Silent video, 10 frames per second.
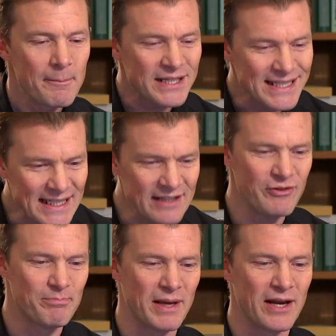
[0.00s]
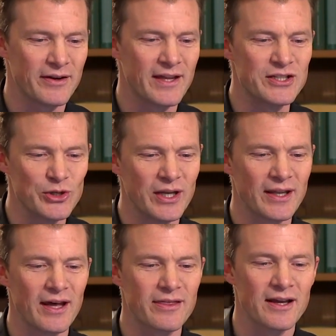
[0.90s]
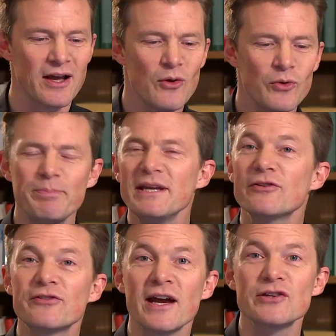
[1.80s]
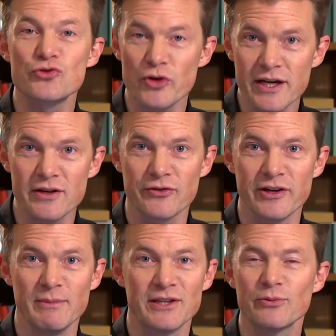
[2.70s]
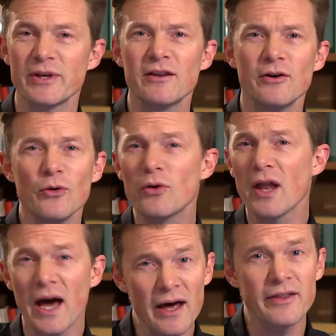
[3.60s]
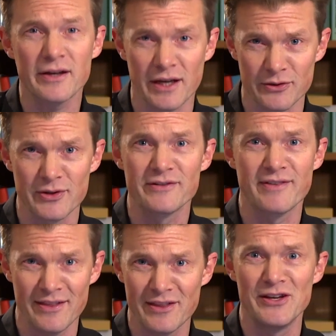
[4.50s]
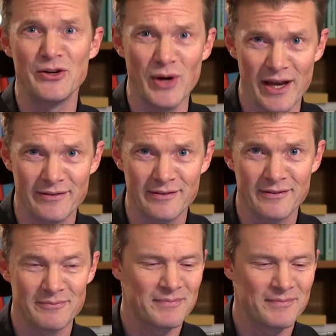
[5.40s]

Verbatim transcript: But even better than doing nothing would be to sign trade agreements with all other countries than the US